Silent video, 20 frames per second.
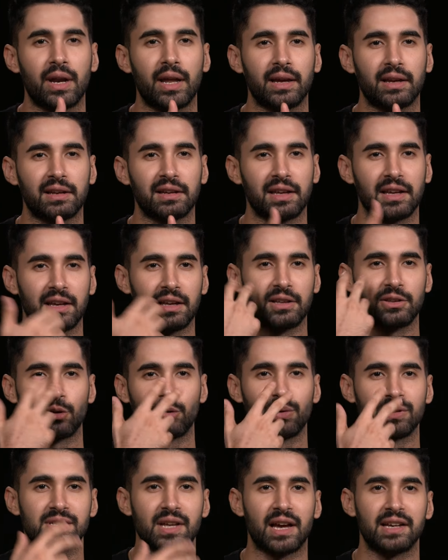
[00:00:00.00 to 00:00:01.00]
Like,
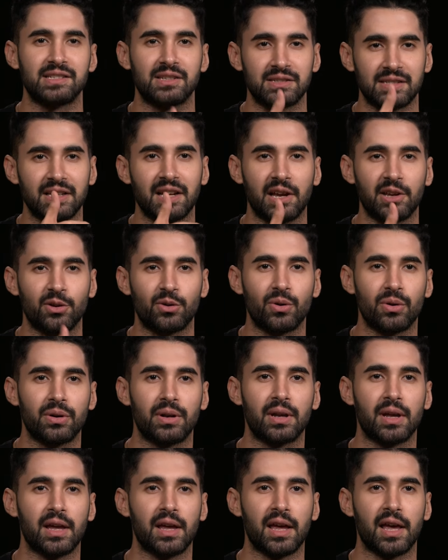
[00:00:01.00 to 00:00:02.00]
through his eyes, he's saying, are you
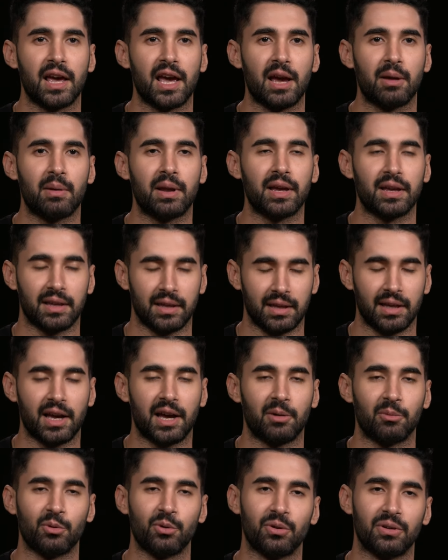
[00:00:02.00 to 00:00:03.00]
good? And I'm like,
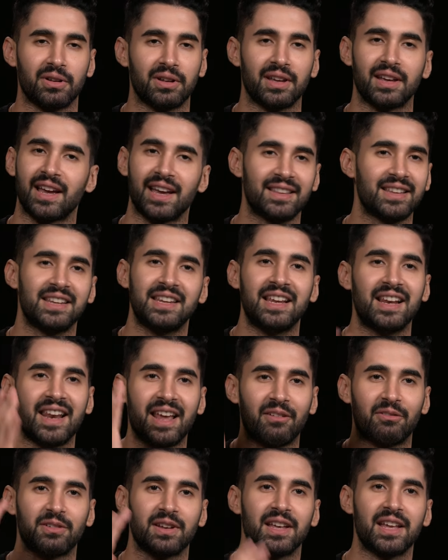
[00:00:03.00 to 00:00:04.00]
yeah, I'm good. And then he
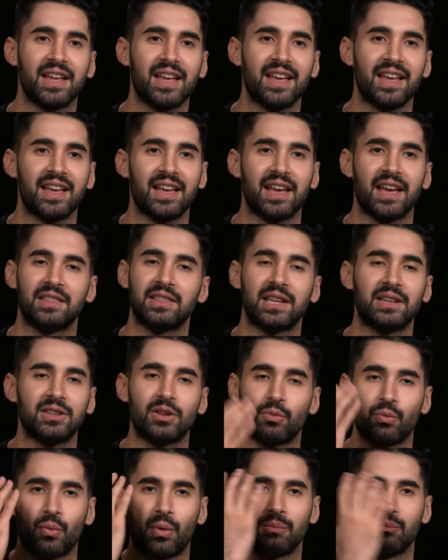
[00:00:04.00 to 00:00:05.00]
left. And
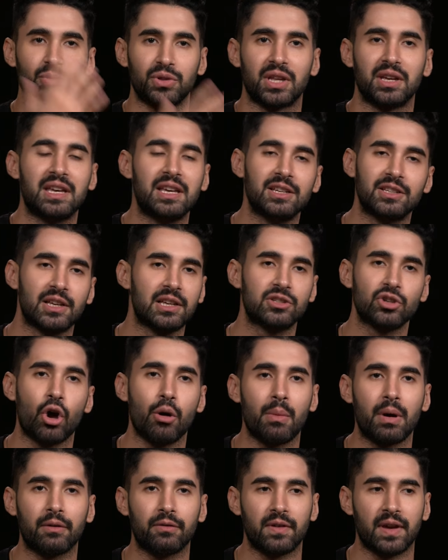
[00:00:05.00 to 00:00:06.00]
then he
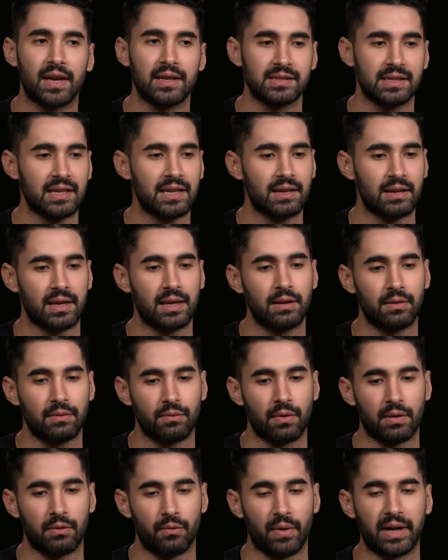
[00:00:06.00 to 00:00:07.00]
saw my face, he
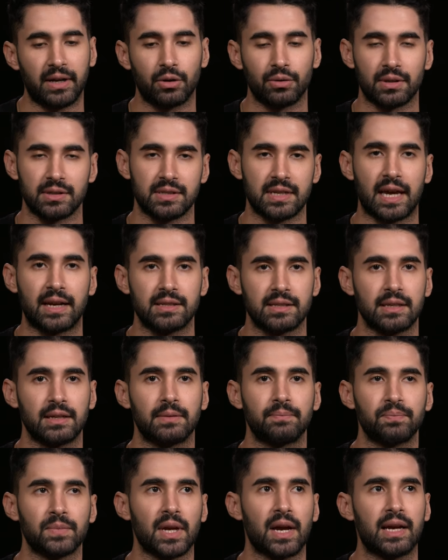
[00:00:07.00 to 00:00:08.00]
went to the sets.
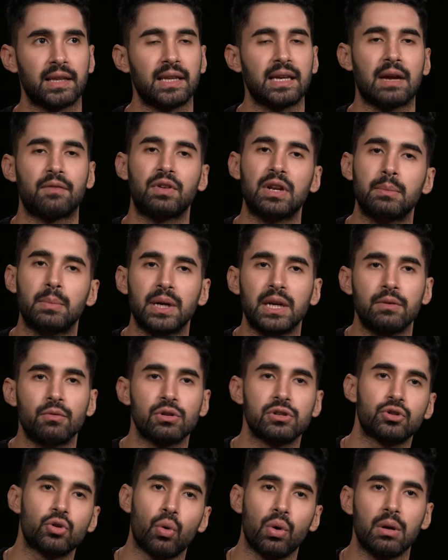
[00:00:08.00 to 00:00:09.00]
I think everybody
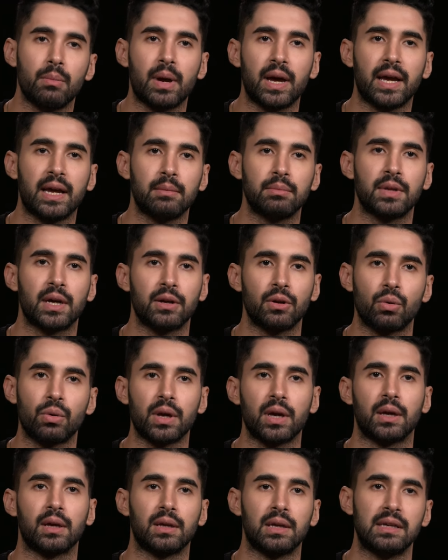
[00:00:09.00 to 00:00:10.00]
was told by him that,
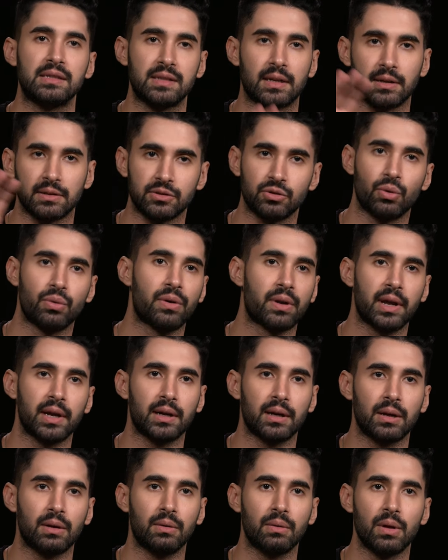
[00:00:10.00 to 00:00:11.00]
okay, he's in a zone
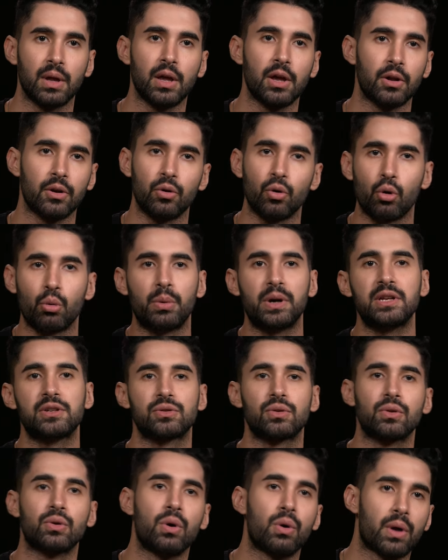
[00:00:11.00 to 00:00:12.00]
right now. Nobody
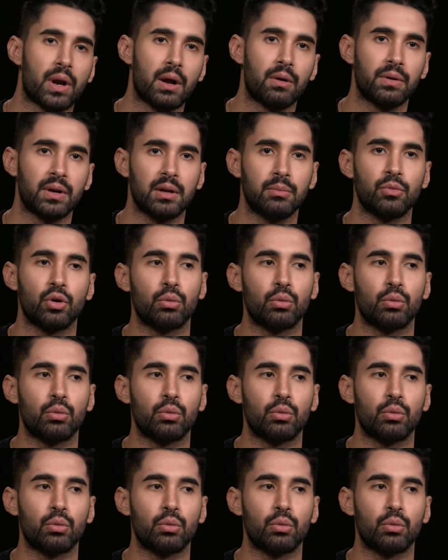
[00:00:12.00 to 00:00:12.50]
should go around him.